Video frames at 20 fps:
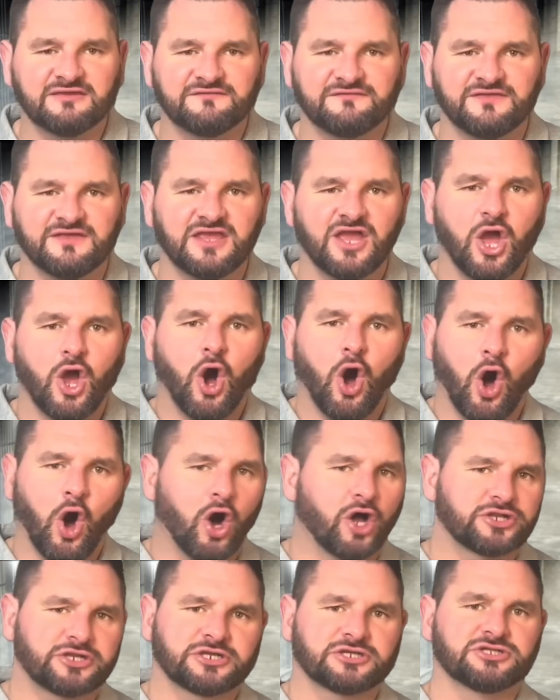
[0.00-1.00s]
of the
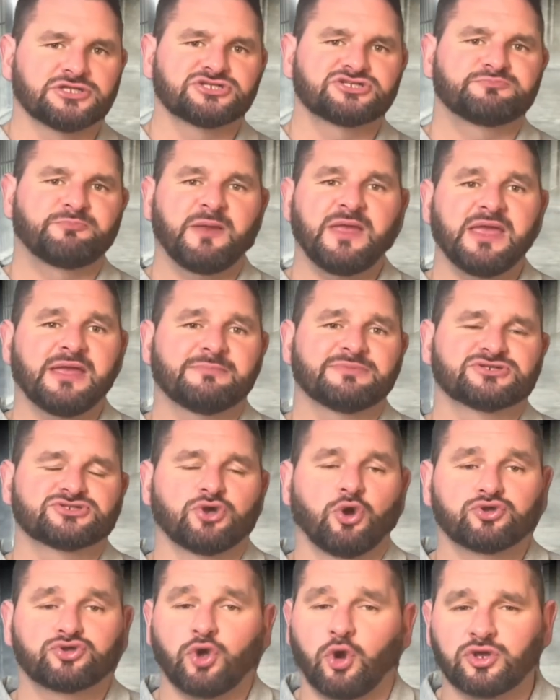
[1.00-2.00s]
articles, papers
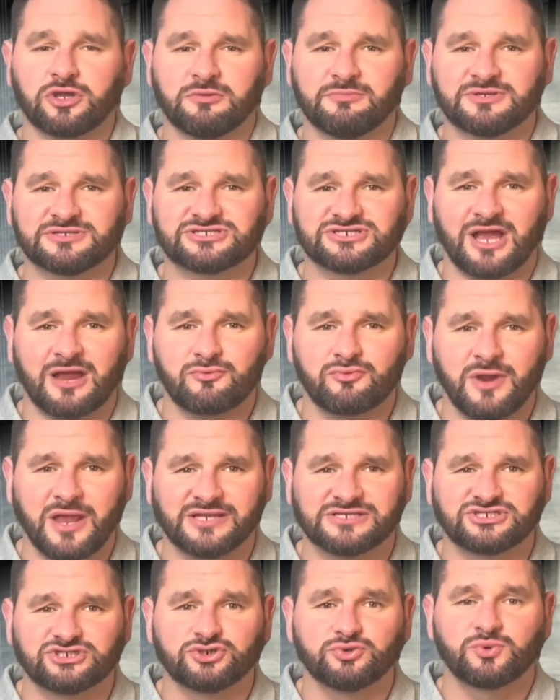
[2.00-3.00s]
or documents I read
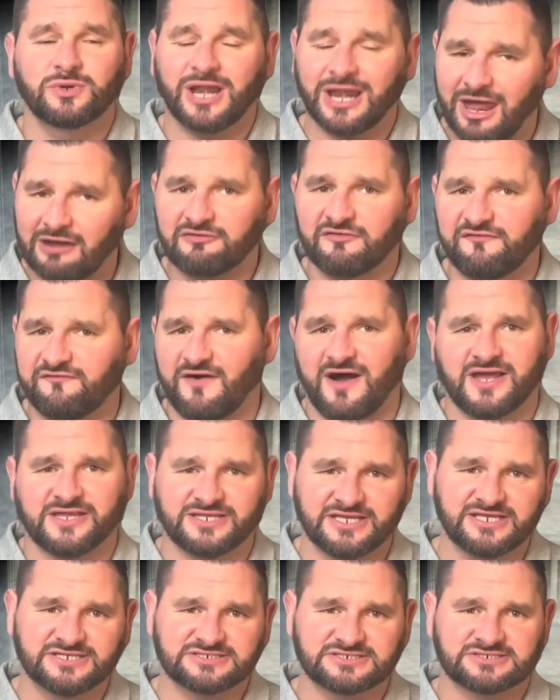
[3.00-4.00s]
to clarify
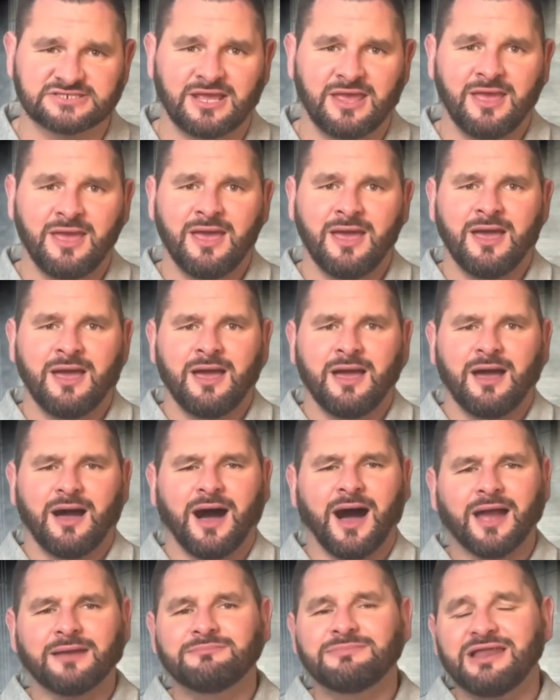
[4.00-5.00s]
this,
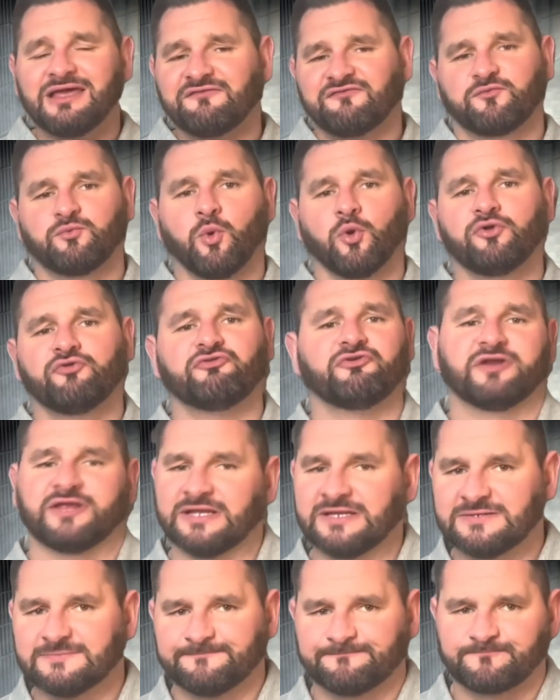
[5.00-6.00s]
I'm left
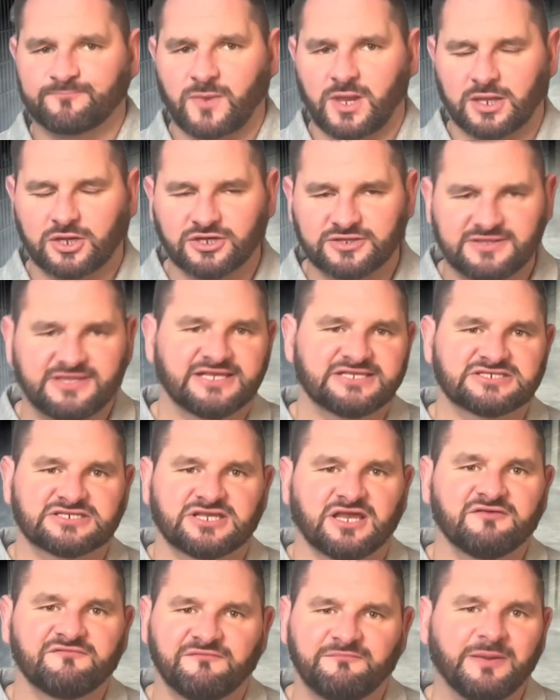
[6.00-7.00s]
wondering, could this
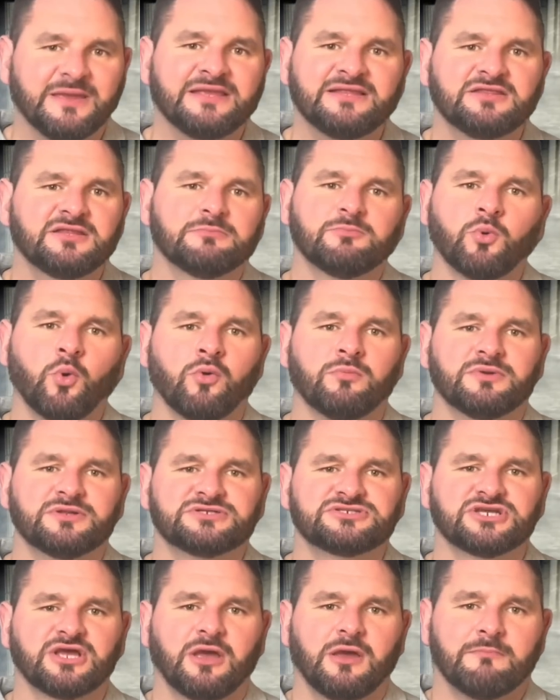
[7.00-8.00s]
have been the
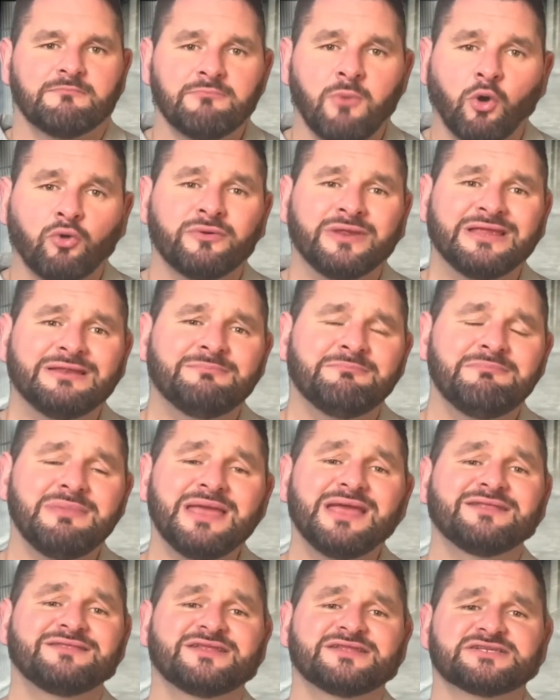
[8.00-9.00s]
moment Maureen
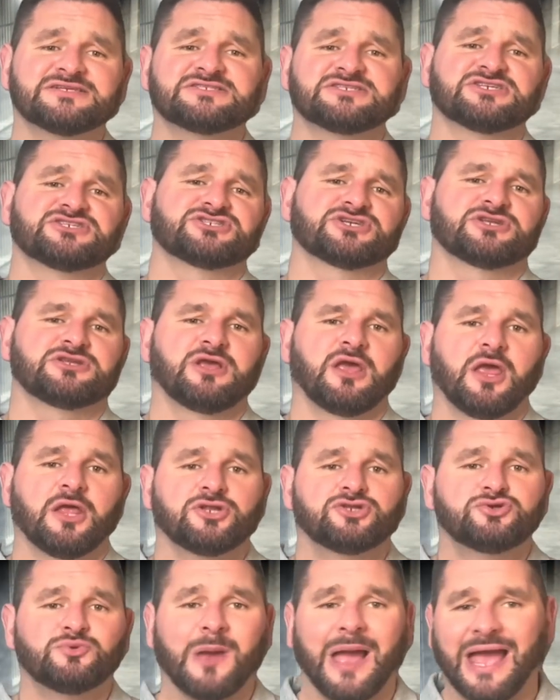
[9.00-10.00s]
made the decision
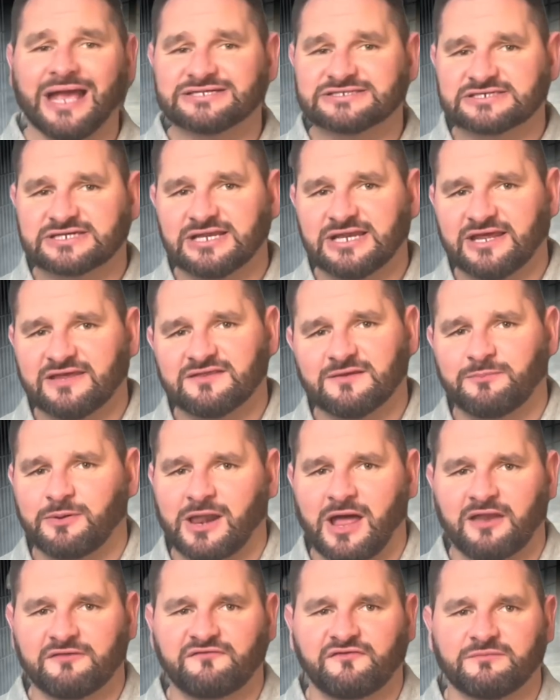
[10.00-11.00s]
to escalate the
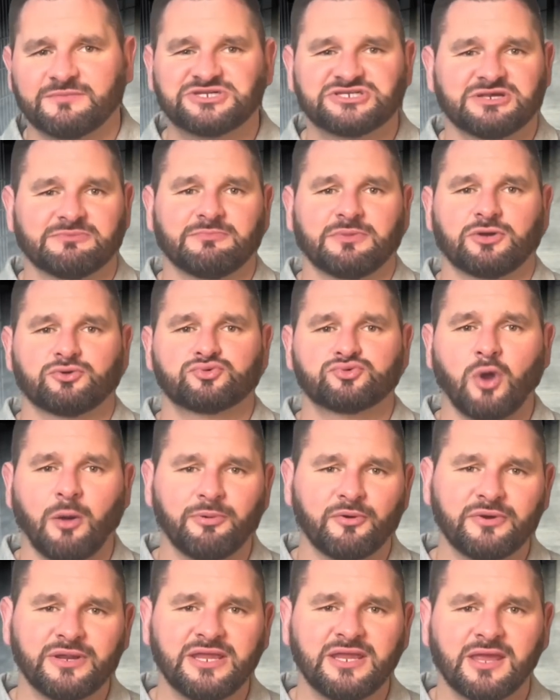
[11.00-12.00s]
plan from a simple
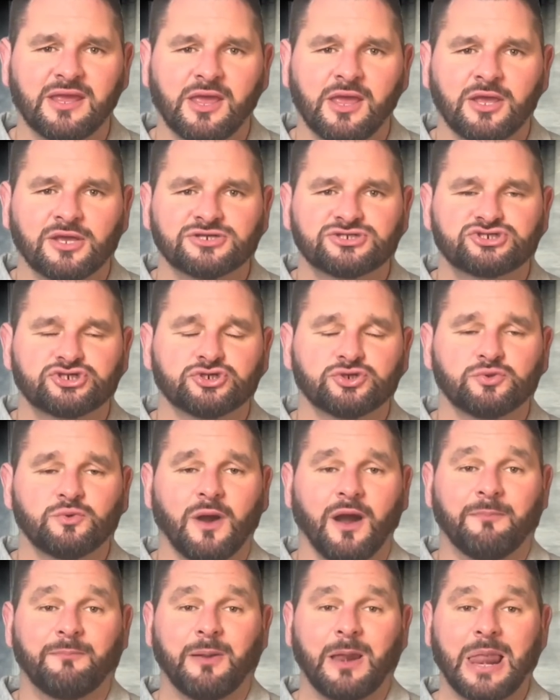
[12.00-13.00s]
robbery to
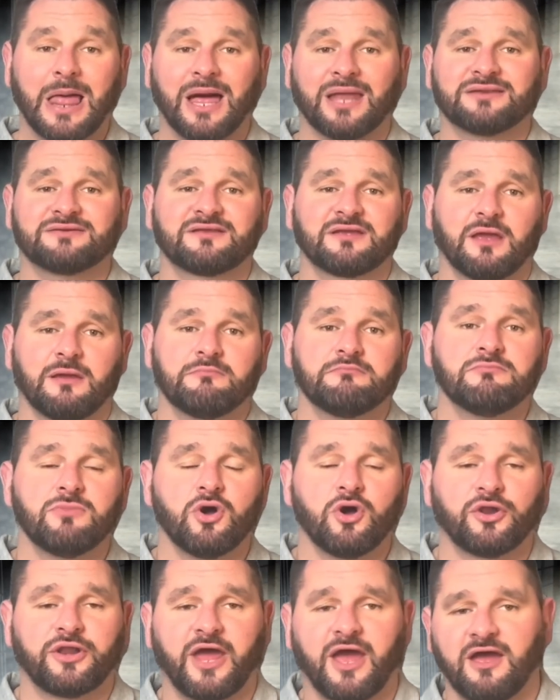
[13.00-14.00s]
a planned
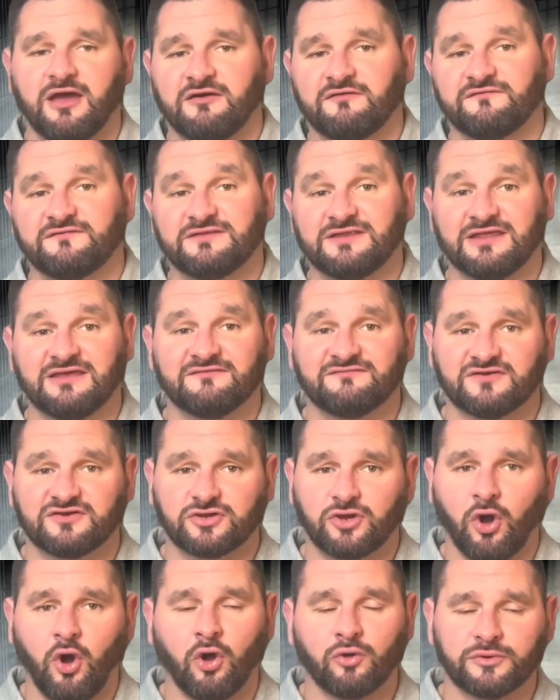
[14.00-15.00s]
murder of David
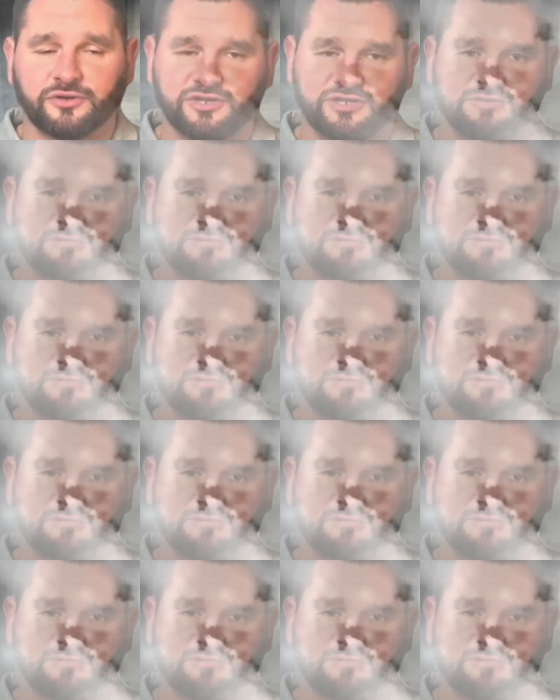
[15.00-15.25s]
Corridon?